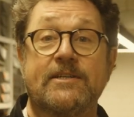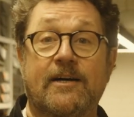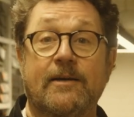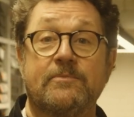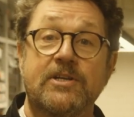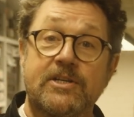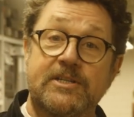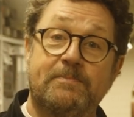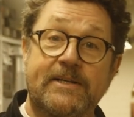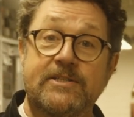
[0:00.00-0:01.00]
times,
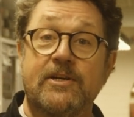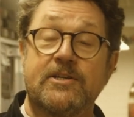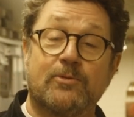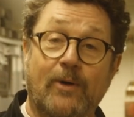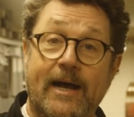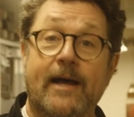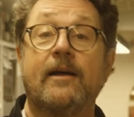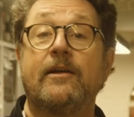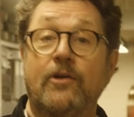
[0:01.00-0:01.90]
spit, swear,